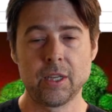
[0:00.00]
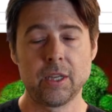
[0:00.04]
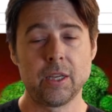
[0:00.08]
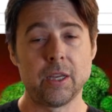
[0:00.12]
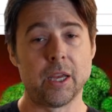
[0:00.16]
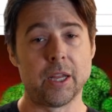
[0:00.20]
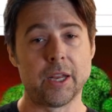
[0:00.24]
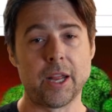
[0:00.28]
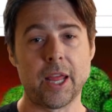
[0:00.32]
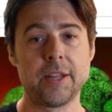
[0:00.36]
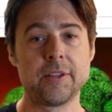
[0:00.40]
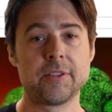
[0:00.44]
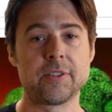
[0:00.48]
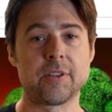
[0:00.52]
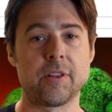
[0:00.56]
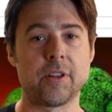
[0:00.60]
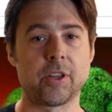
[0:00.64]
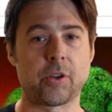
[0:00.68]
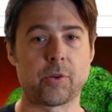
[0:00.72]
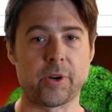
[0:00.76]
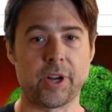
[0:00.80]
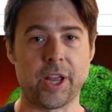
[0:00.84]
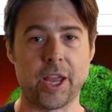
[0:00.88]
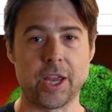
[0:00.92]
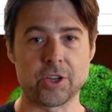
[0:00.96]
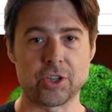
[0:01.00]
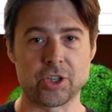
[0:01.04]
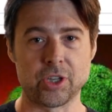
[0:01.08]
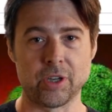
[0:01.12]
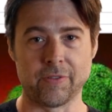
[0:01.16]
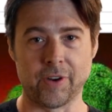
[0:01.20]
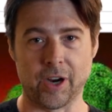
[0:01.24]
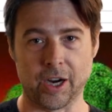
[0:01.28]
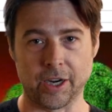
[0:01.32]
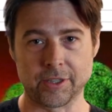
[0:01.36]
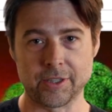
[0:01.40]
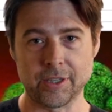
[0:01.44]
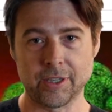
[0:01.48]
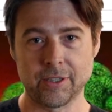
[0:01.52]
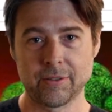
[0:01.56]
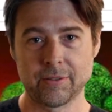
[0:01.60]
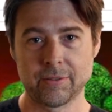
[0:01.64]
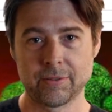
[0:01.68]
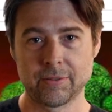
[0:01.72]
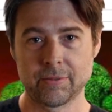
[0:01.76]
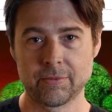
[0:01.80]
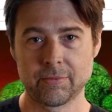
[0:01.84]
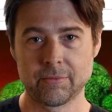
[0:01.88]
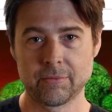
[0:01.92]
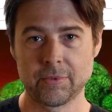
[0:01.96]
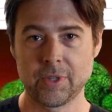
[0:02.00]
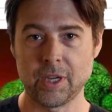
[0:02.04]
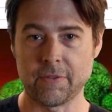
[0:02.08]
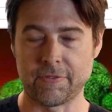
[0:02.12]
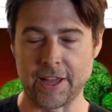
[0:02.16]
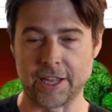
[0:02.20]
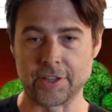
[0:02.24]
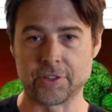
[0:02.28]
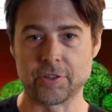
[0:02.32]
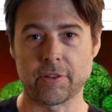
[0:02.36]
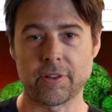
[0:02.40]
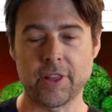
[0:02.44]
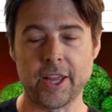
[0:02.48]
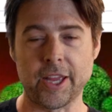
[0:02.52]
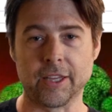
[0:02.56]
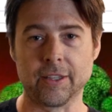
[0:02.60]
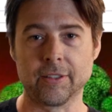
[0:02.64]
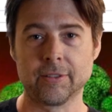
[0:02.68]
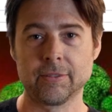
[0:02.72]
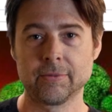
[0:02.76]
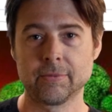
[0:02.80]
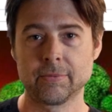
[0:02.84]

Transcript: and ends in the creation of art, if that's your thing.